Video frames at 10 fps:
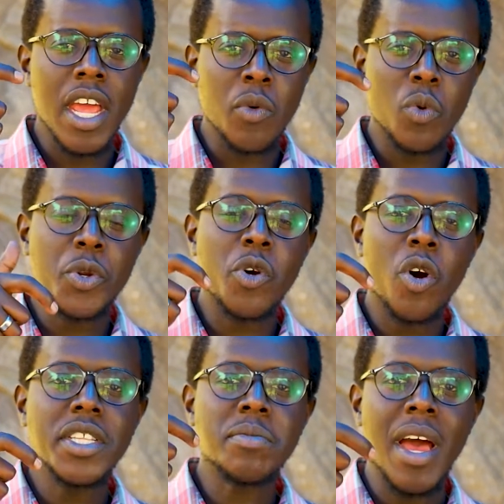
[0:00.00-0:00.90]
And would
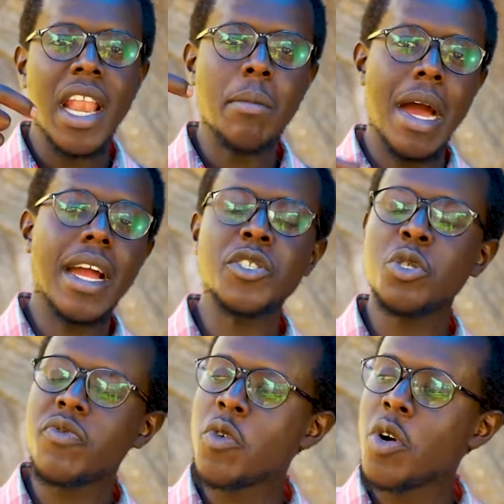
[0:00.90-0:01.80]
God smile back at
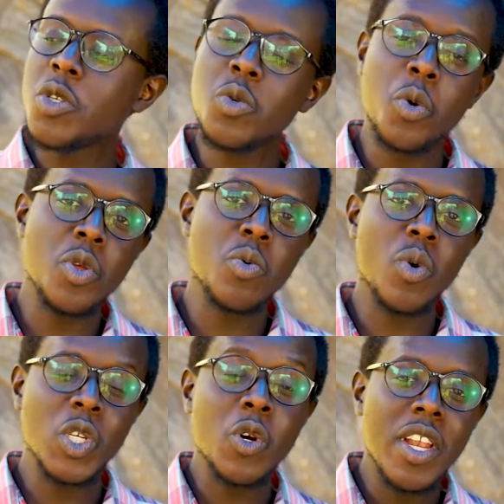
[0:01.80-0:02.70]
you? If God saw you,
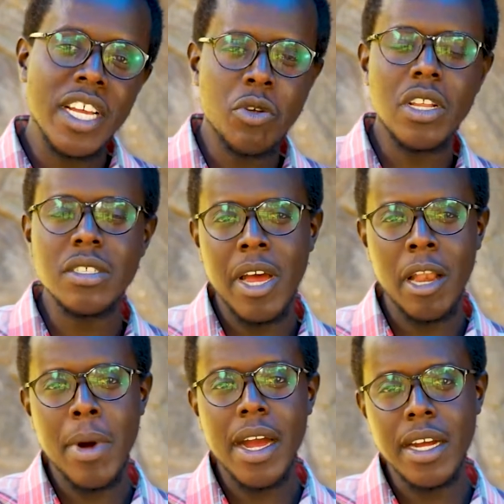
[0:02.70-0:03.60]
would God actually smile
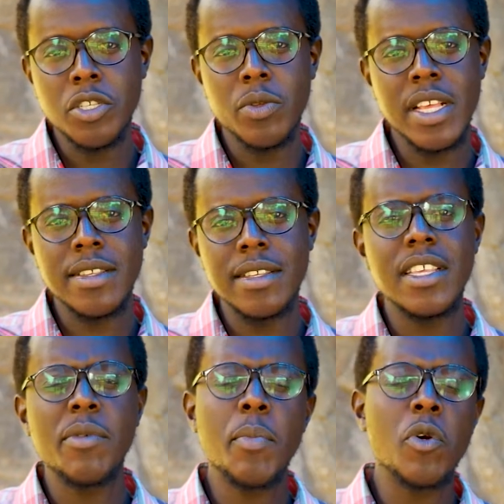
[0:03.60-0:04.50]
back at you? There's this
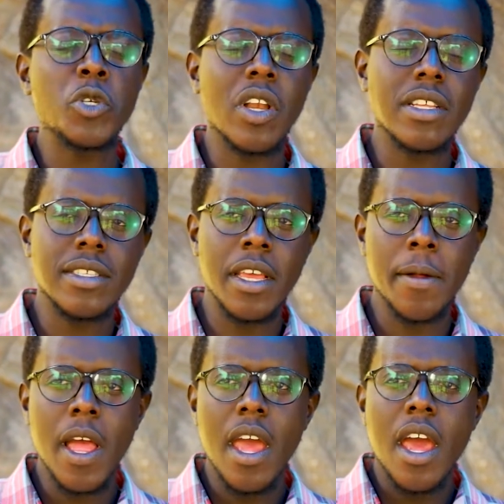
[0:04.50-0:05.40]
thing people usually say,
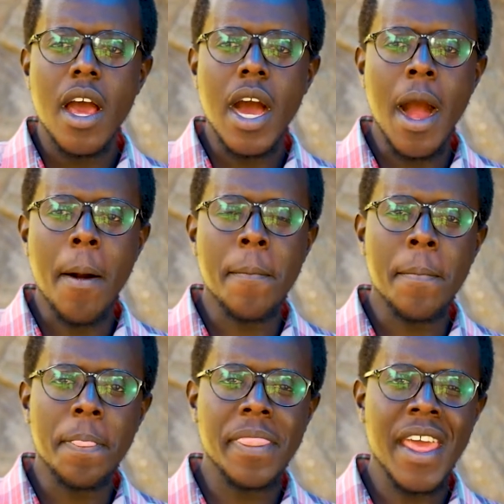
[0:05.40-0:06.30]

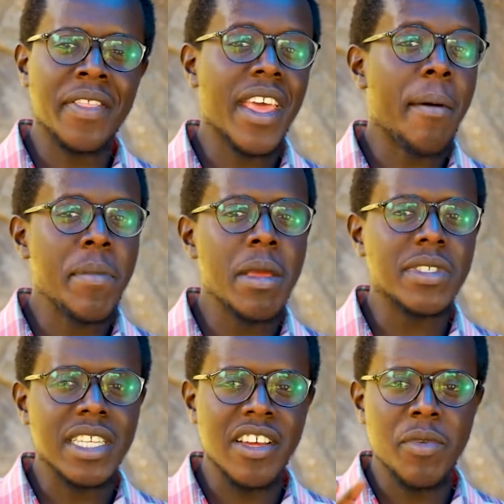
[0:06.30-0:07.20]
and there are
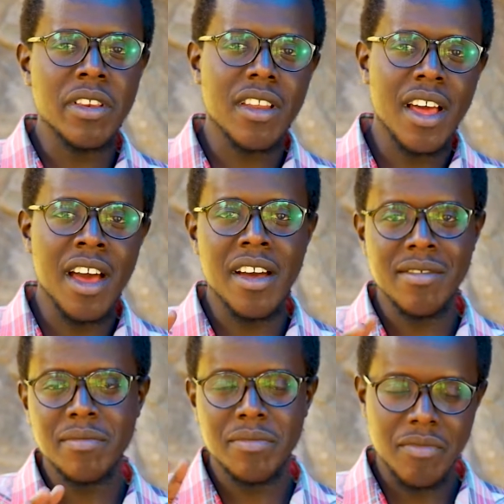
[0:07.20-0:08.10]
memes that have been,
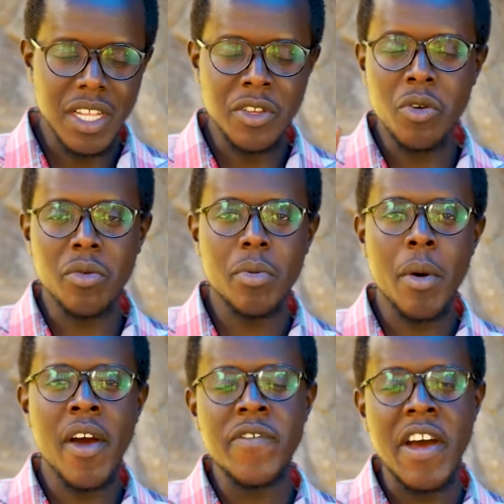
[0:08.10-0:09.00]

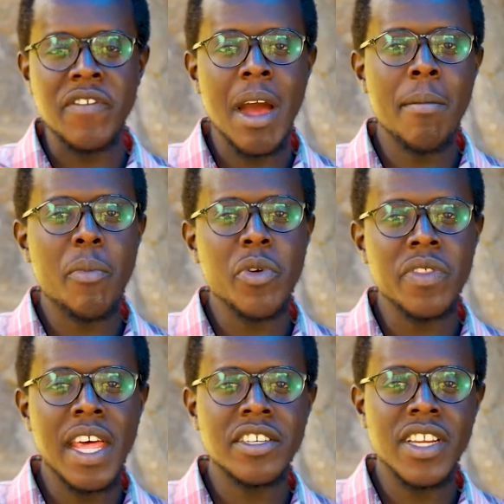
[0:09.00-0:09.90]
have come up with
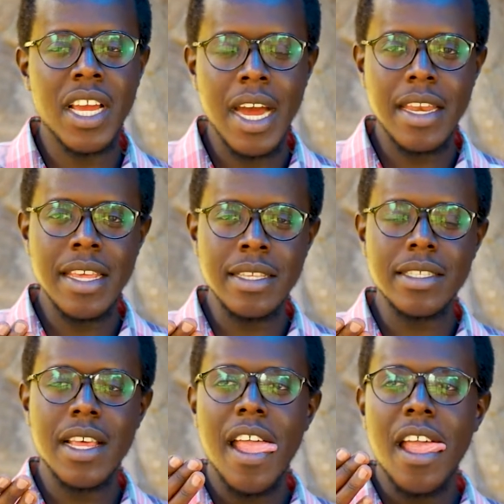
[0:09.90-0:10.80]
that regard,
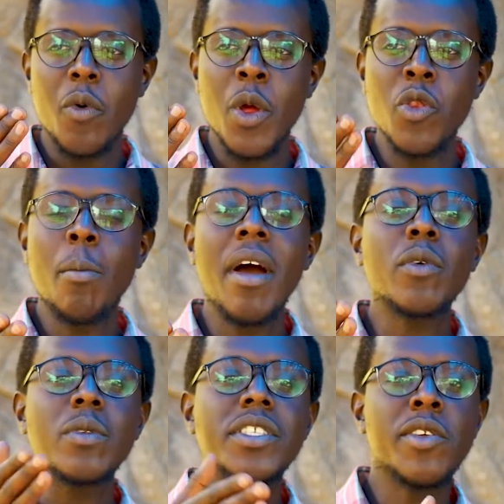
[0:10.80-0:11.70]
is when your
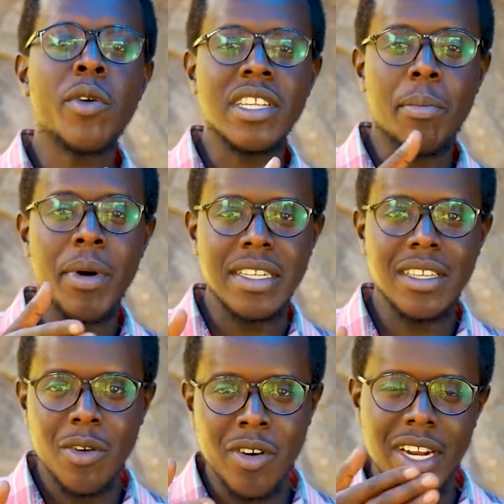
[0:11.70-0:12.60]
mother will see you at a
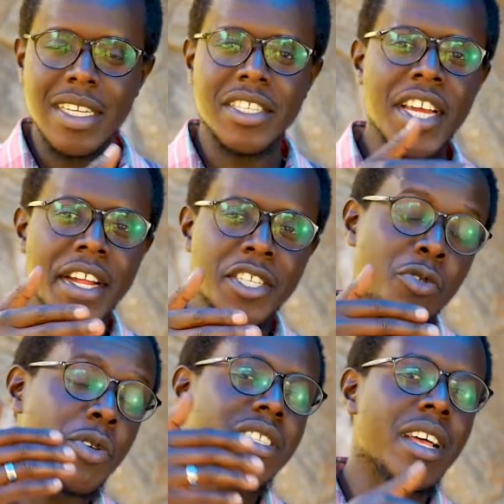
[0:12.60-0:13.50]
party or at a church
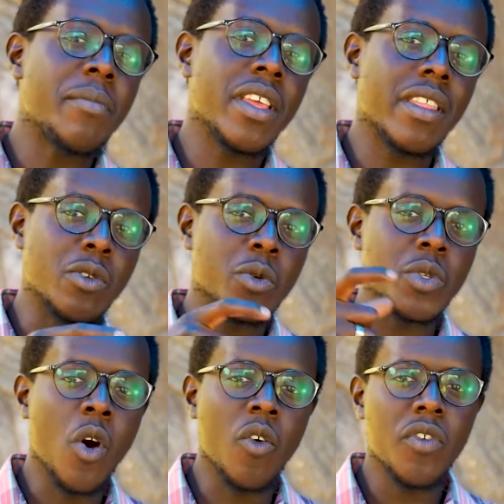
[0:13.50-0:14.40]
doing something that was
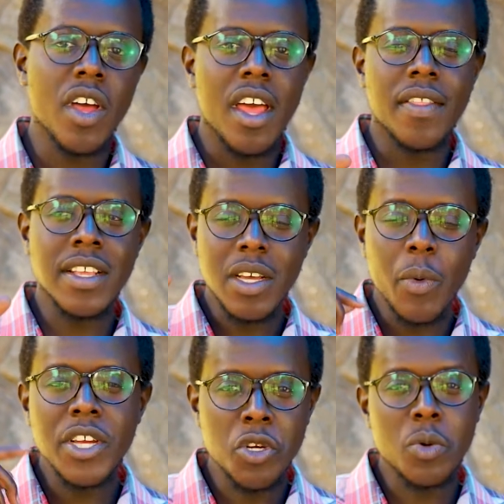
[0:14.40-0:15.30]
off, there's a
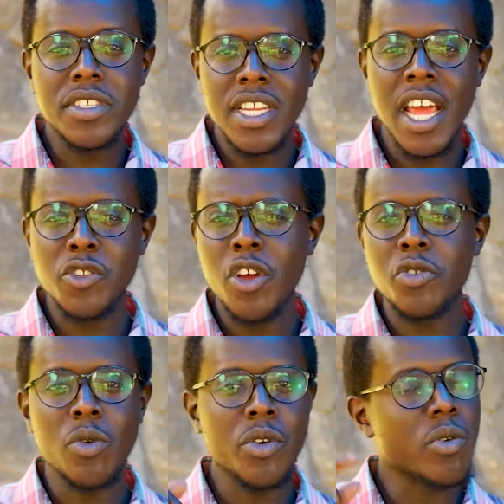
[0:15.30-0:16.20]
way she will stare at you
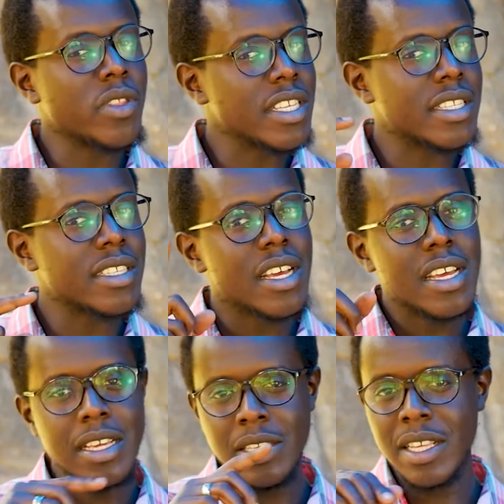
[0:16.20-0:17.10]
and you'll know this
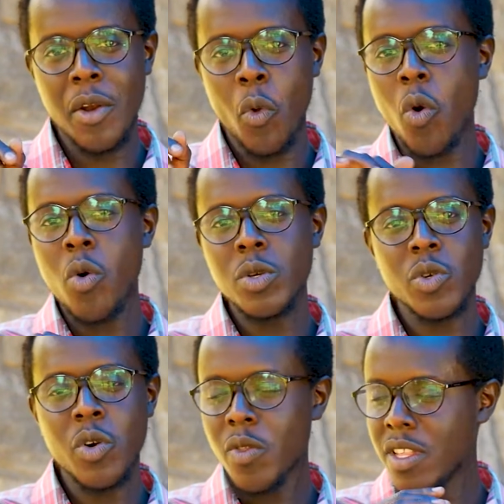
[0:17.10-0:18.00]
is a no-go
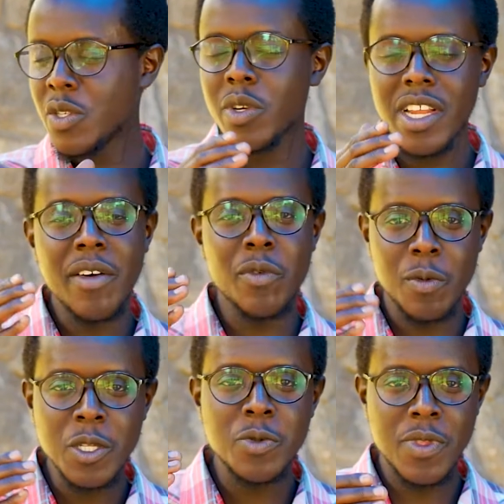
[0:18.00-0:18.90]
zone, or this
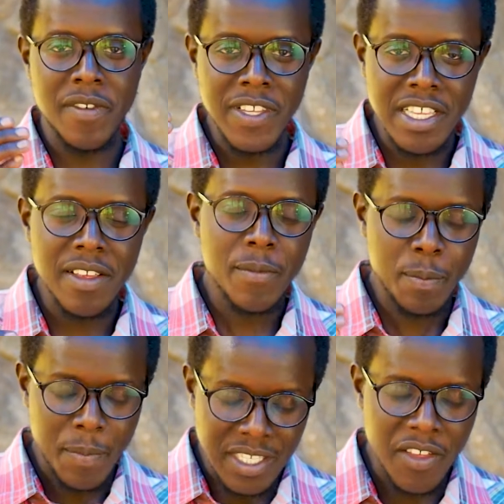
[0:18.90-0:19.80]
what's the
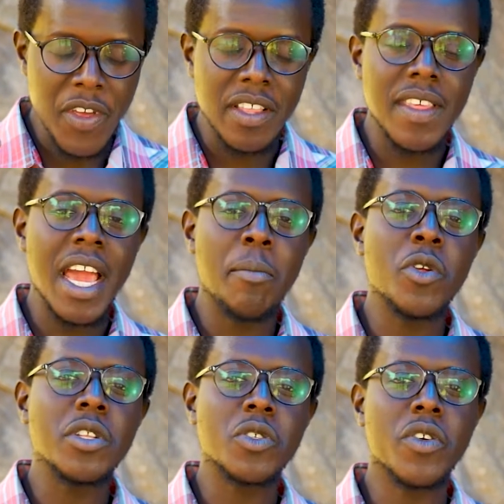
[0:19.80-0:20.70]
specific thing I'm
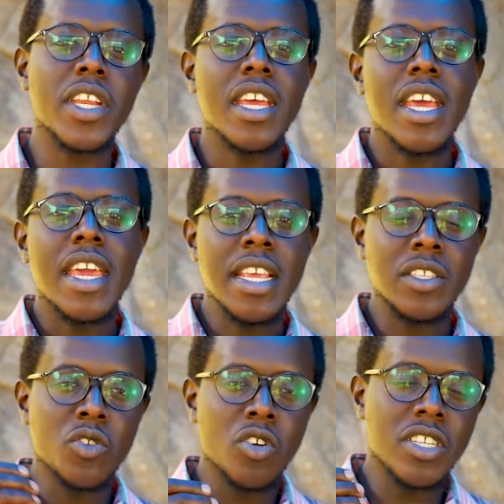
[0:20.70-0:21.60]
doing, sorry,
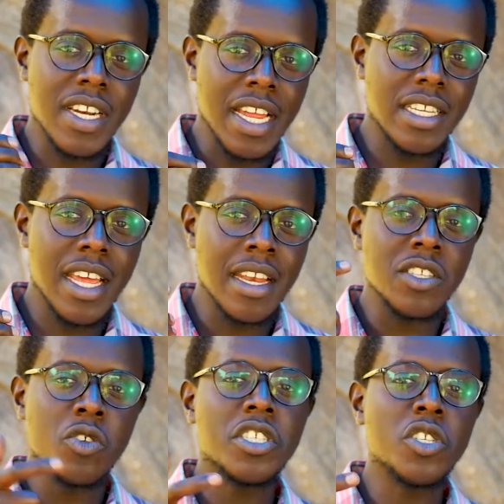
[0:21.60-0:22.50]
is not right and
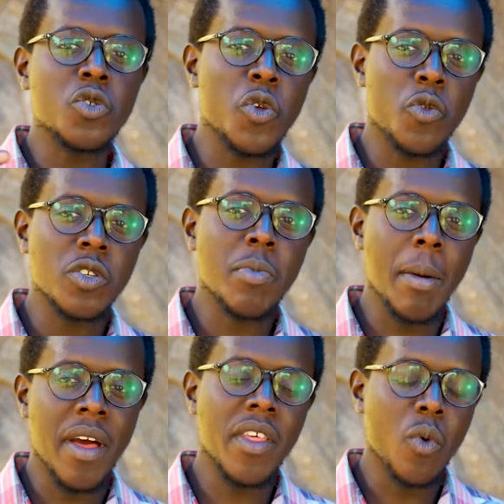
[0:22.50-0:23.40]
is not in tune with what my
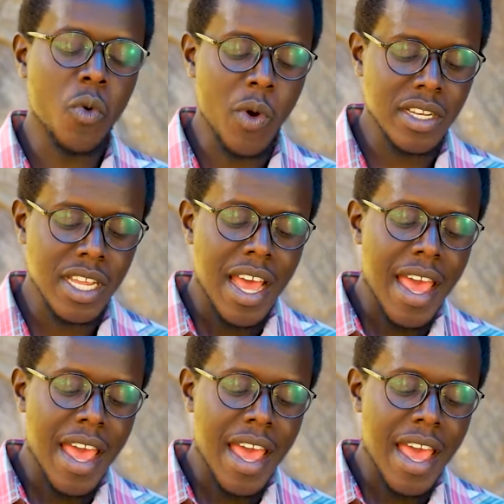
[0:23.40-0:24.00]
mother would want.